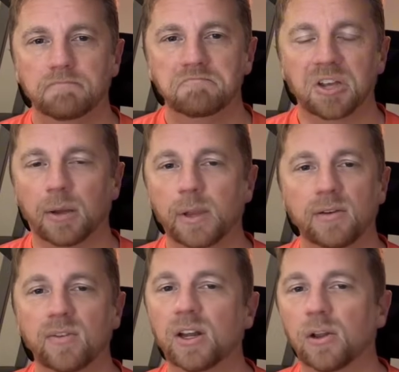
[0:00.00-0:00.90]
Yeah, I'm not
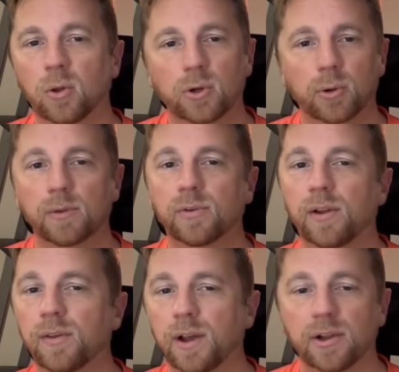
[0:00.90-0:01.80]
even going to look around for
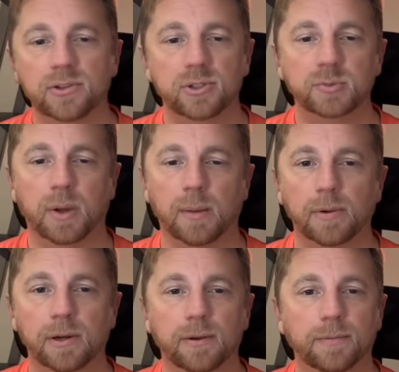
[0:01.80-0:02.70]
anything else. Just pop
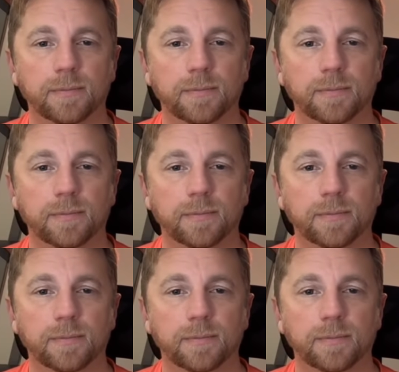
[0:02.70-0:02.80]
it in.